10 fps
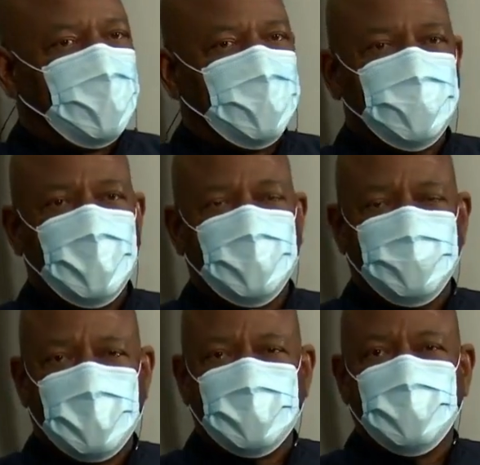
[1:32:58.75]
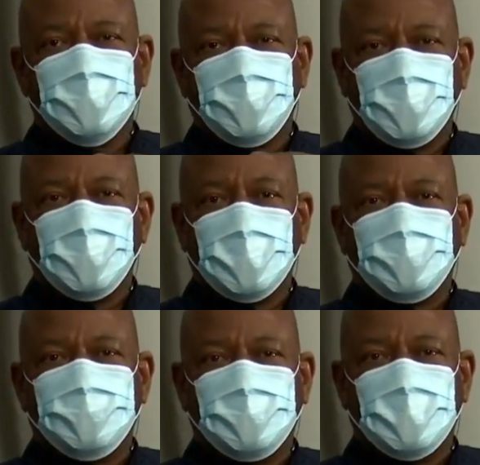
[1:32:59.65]
or do we invest in
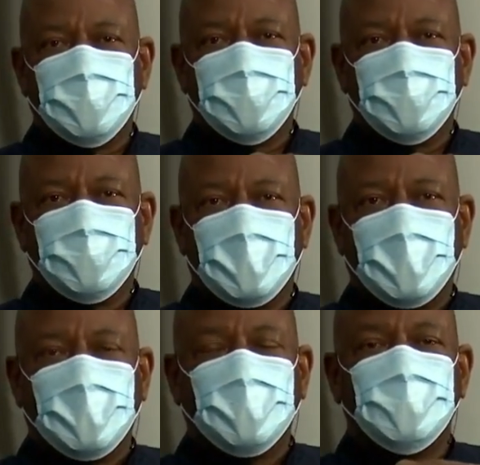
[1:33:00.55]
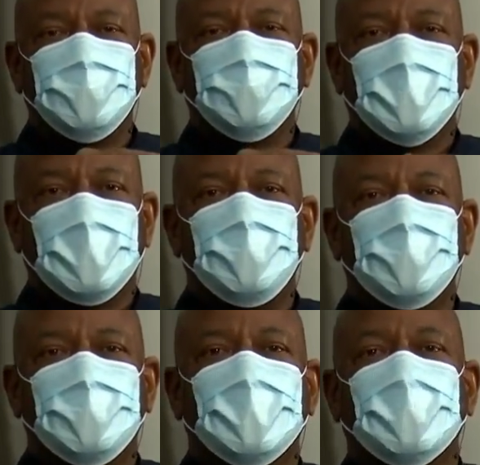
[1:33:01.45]
smallholder farmers who are able to become
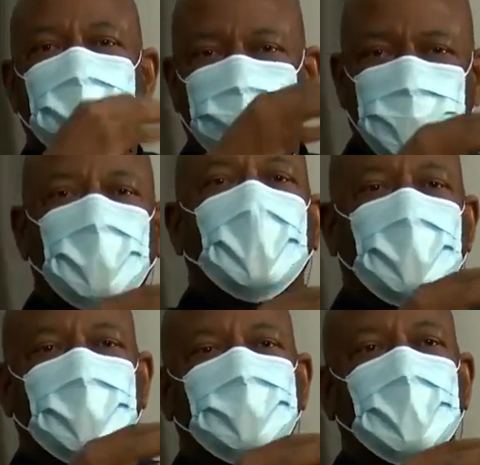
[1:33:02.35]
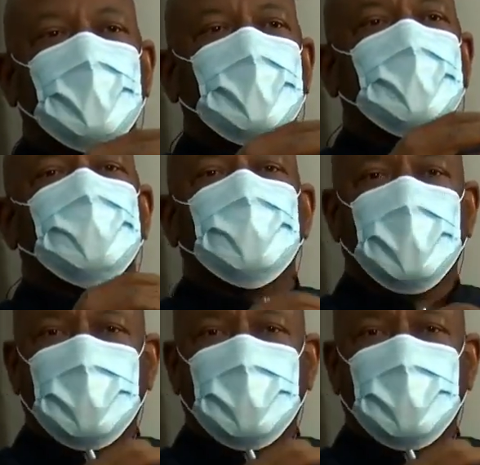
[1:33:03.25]
productive quickly? So we